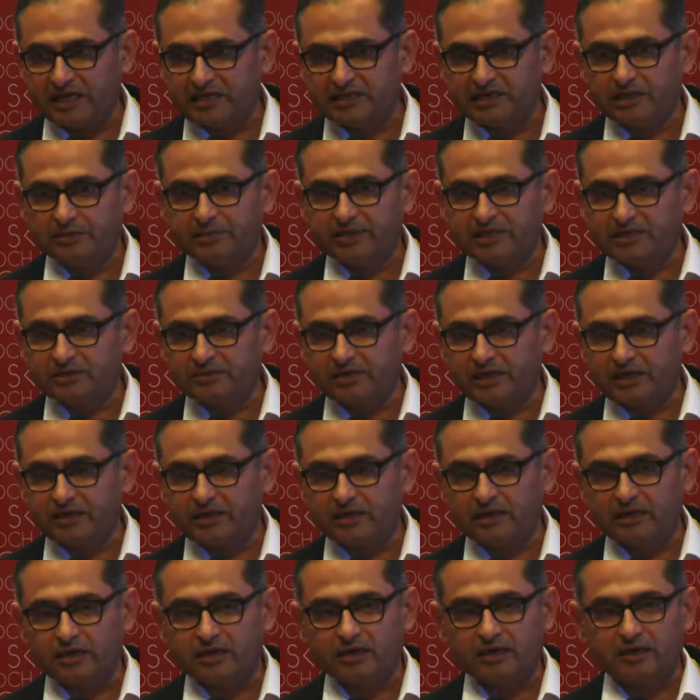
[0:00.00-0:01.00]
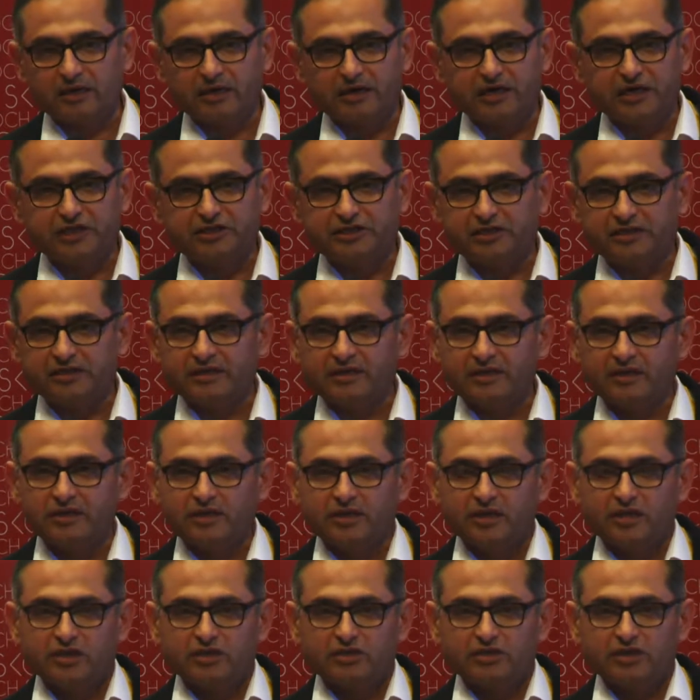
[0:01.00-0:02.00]
Pacific region.
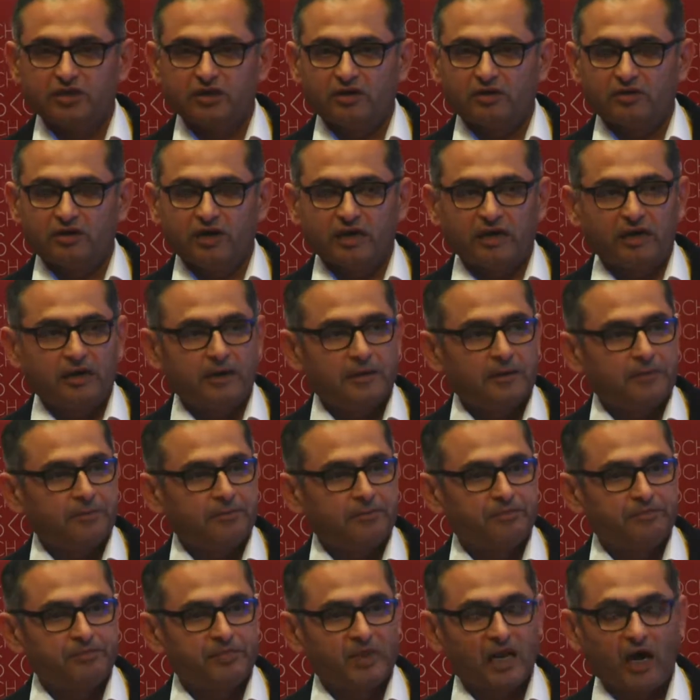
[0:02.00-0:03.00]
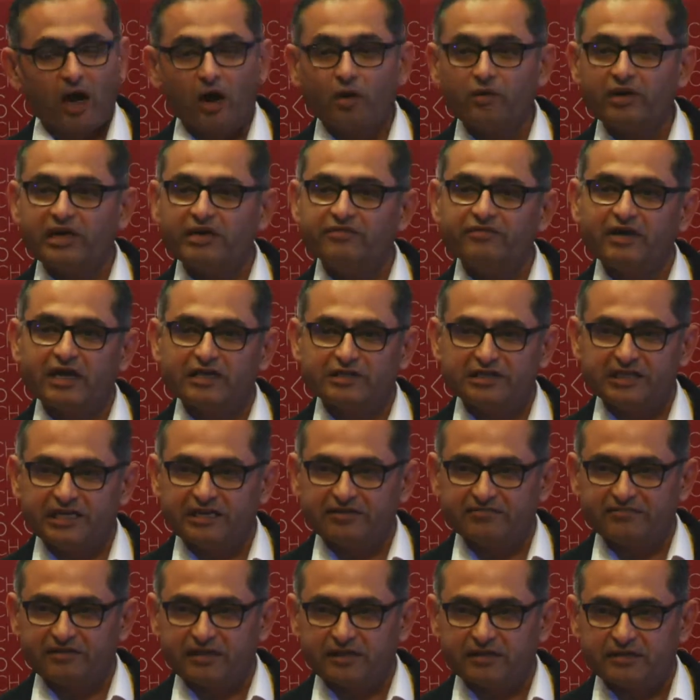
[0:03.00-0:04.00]
So how did we
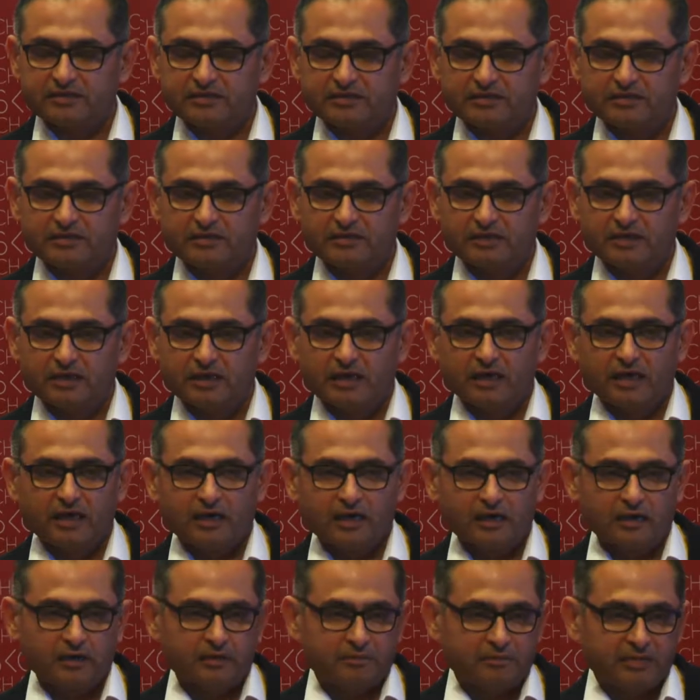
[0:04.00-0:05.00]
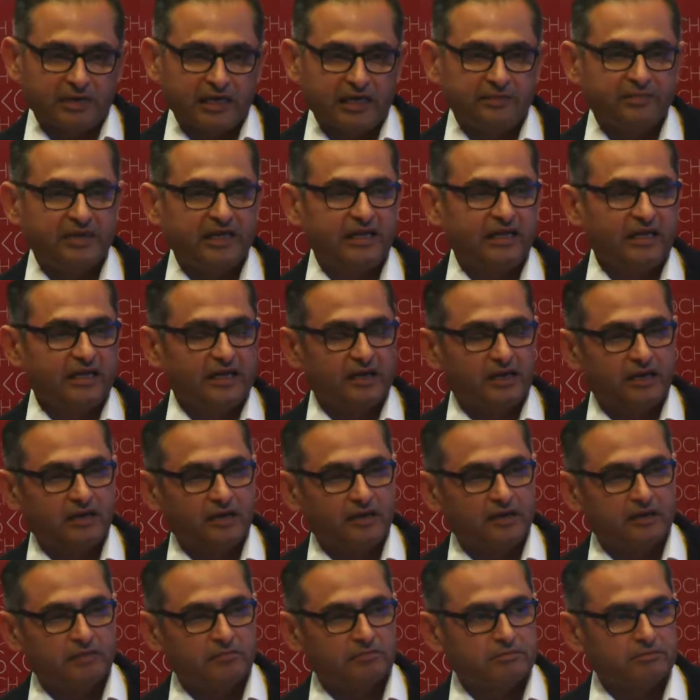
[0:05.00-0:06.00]
achieve this? Let me
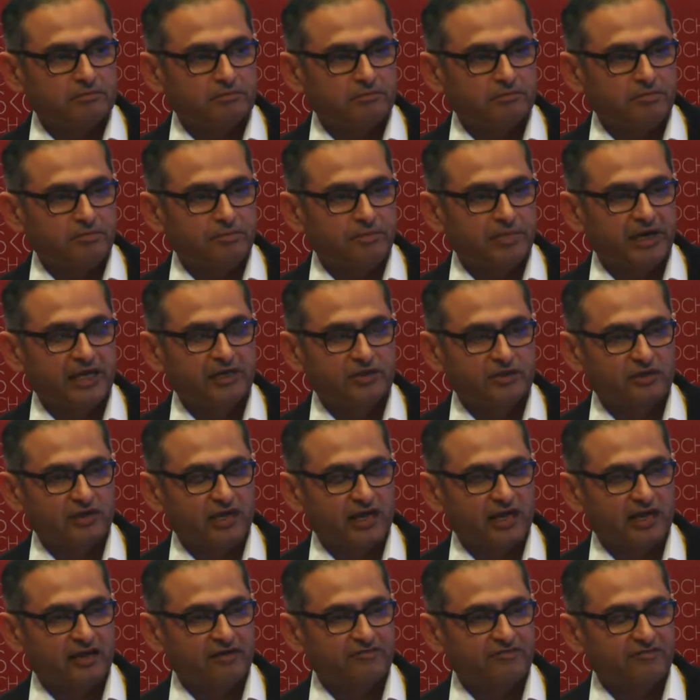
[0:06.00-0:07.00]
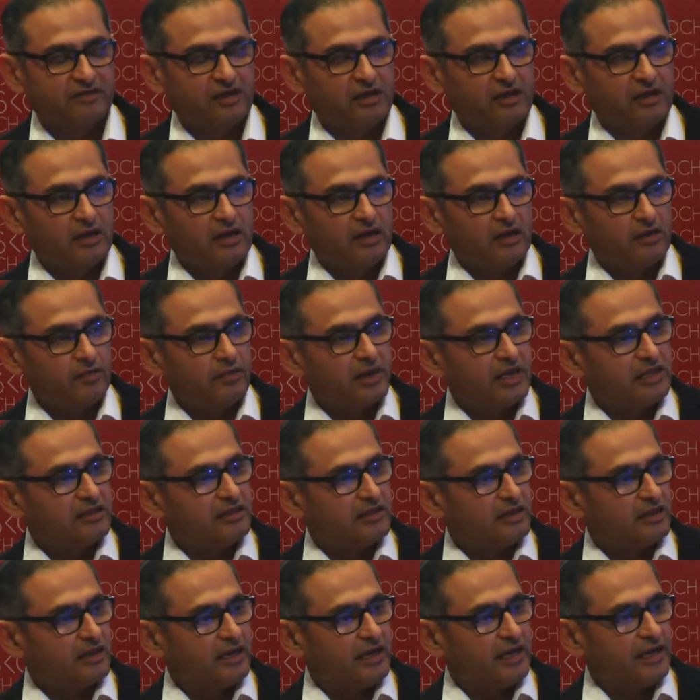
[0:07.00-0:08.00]
bring to life with
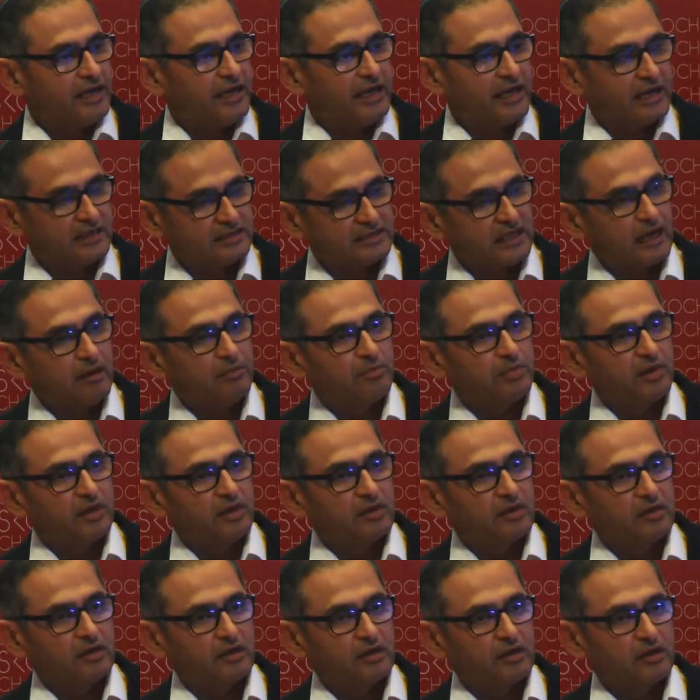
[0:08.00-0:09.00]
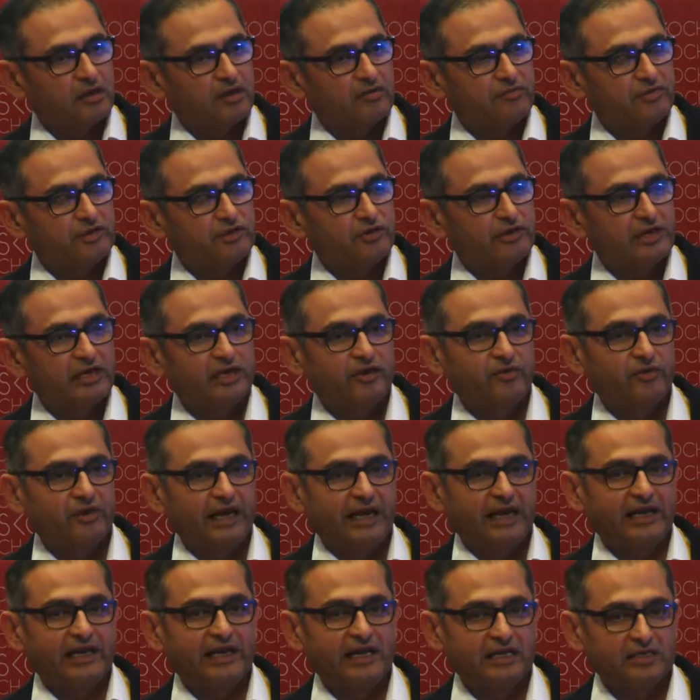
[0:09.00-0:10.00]
an example which will give an
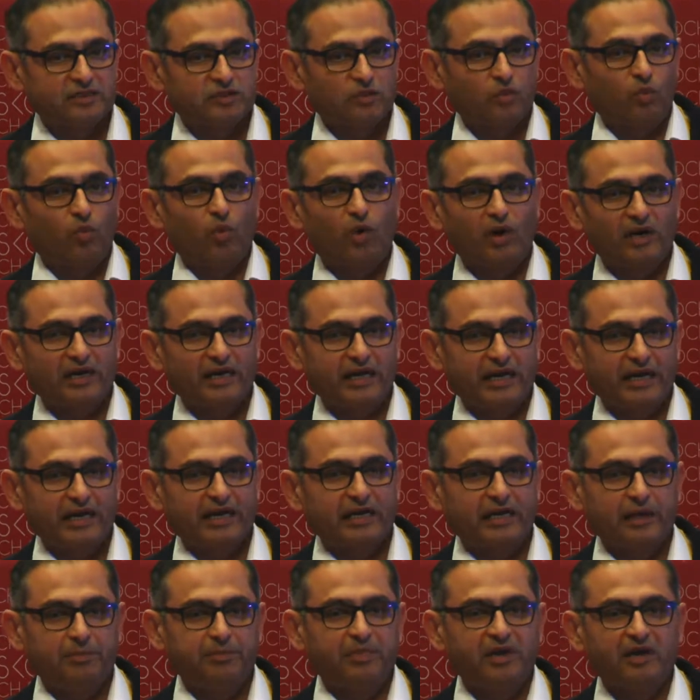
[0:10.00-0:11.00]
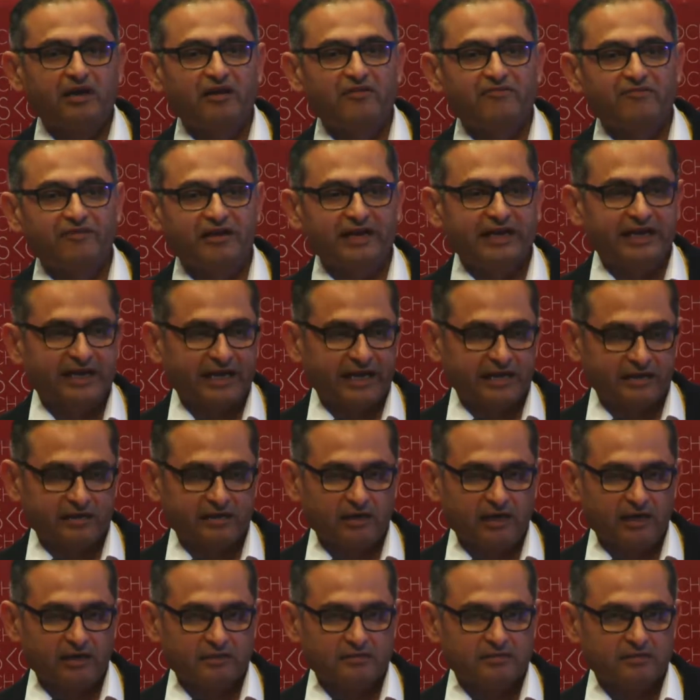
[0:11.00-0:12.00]
idea as to what a typical fintech
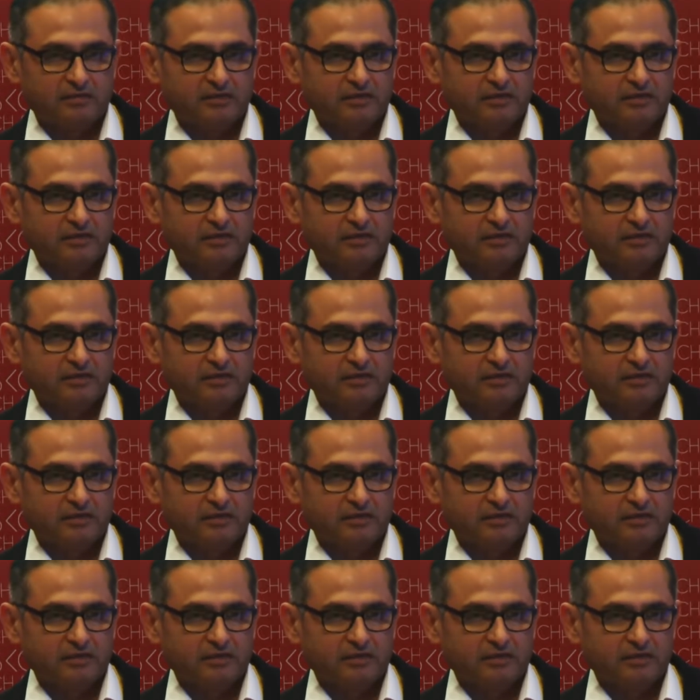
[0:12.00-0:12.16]
does.